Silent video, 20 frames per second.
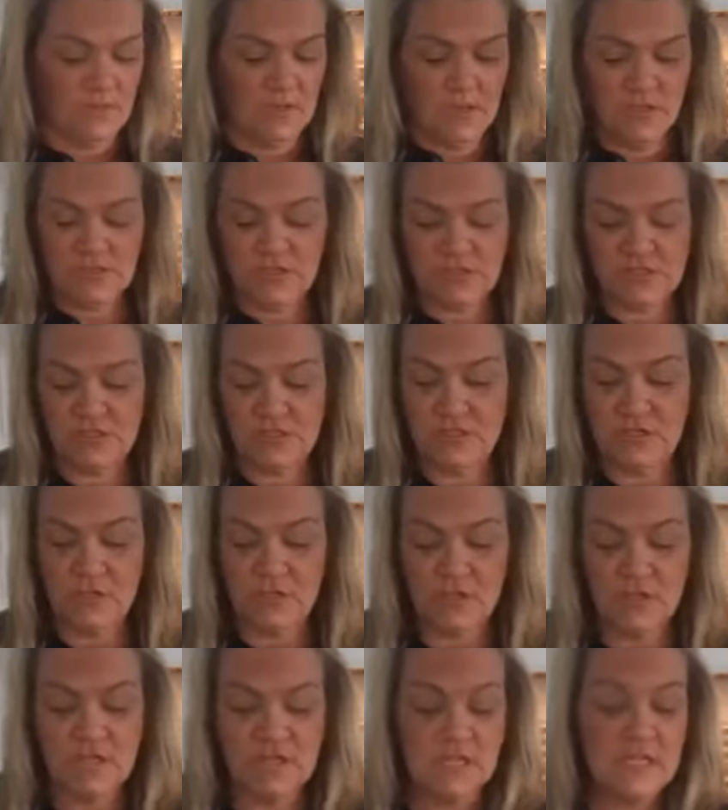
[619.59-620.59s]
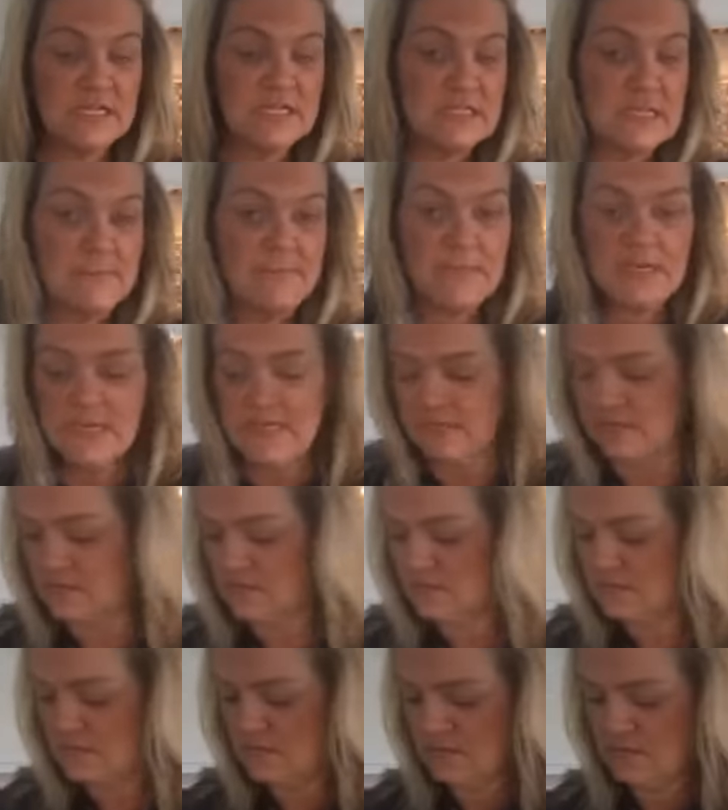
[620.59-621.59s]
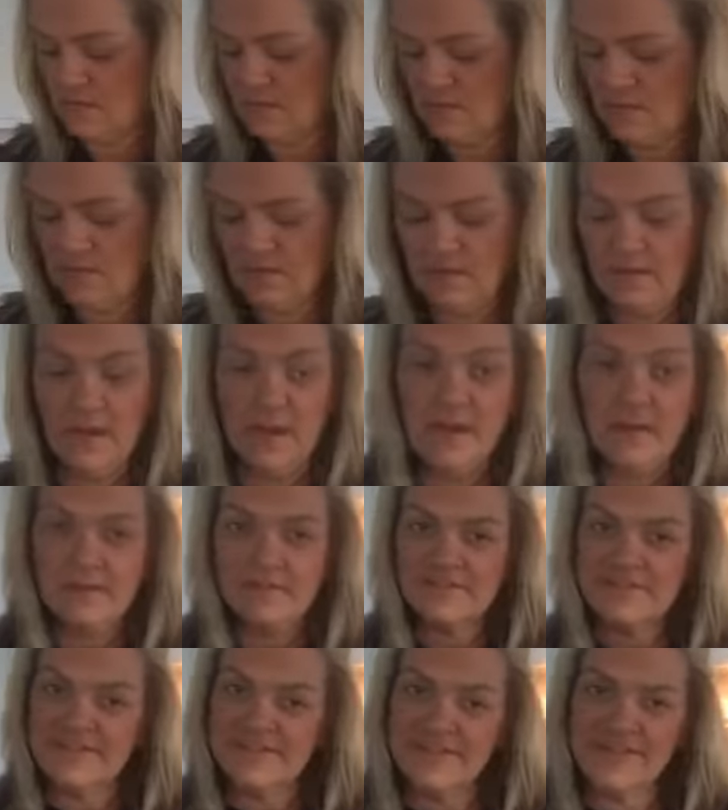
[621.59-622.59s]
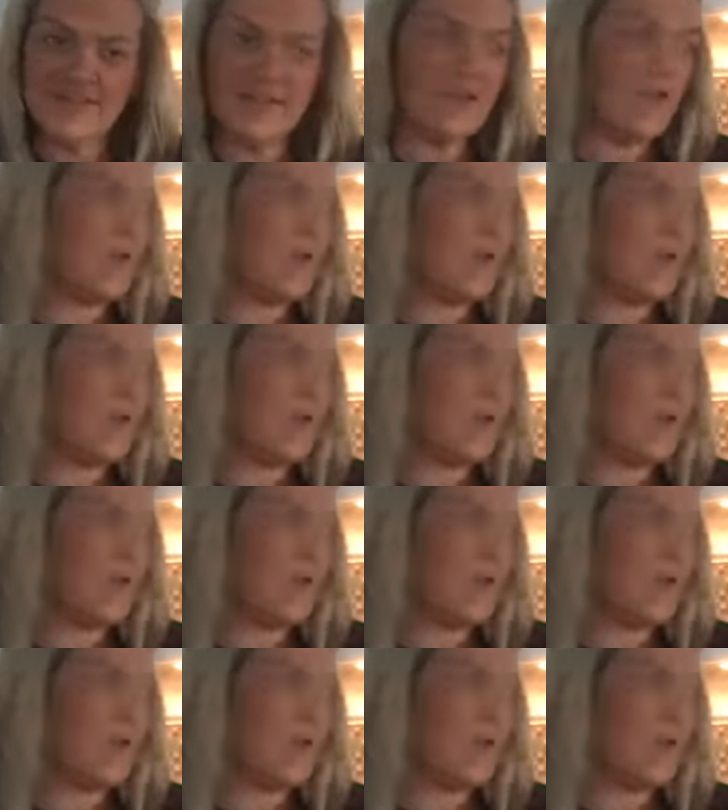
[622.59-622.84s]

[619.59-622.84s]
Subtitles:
it's just going to cook in like 10 minutes. All right. So there you